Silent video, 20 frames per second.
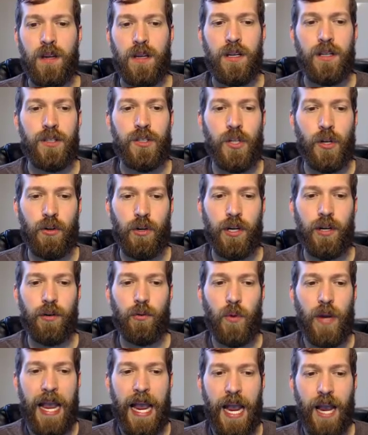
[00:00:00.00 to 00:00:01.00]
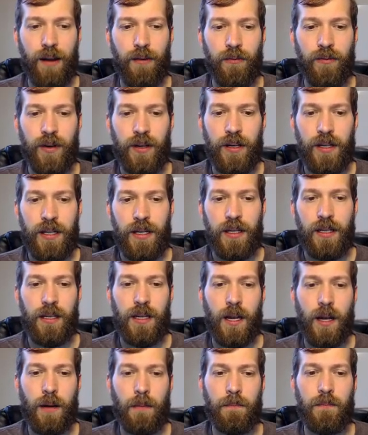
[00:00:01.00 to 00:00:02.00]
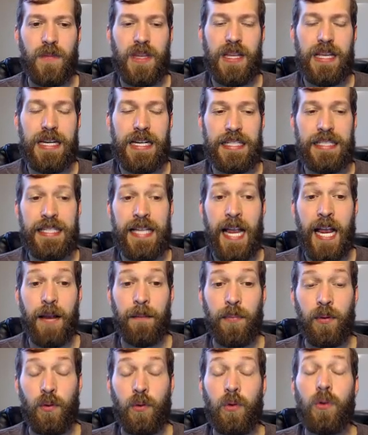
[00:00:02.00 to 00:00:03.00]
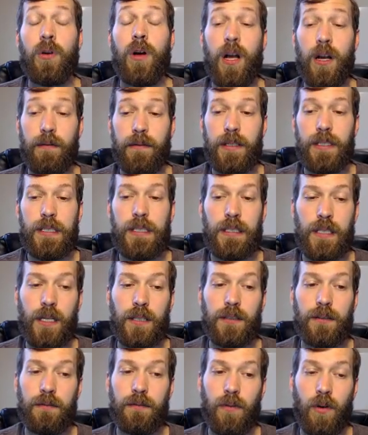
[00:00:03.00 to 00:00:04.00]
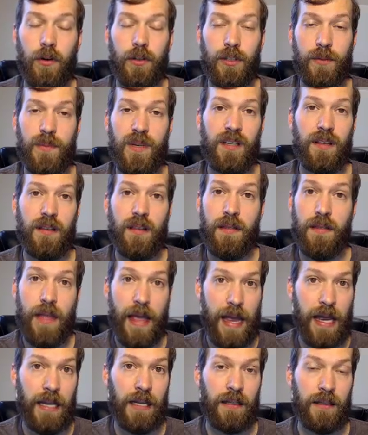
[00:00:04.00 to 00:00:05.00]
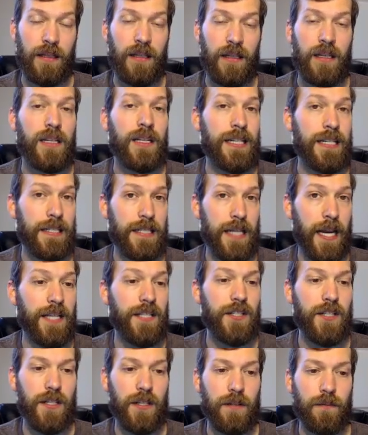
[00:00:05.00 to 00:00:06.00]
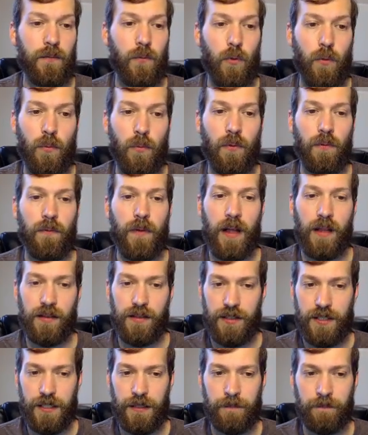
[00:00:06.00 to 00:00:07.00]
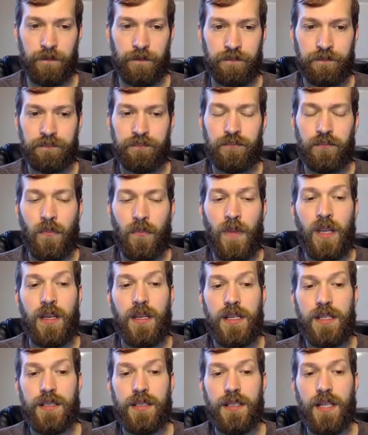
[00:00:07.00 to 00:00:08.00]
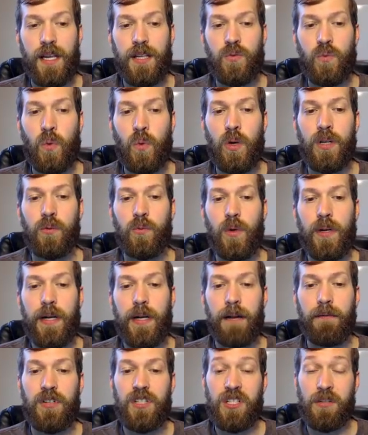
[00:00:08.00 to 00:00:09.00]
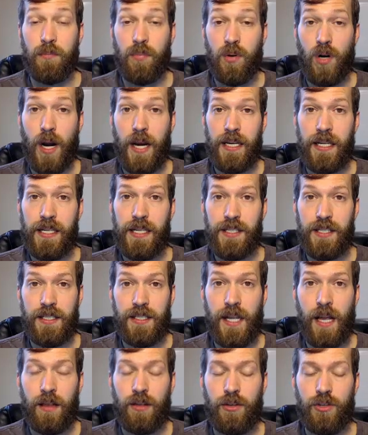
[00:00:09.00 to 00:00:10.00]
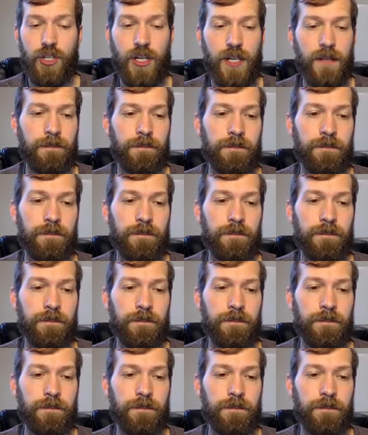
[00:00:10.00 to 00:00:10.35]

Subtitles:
So here we have an example of a deductive argument that contains an informal fallacy. It says 1, whatever is bright is intelligent.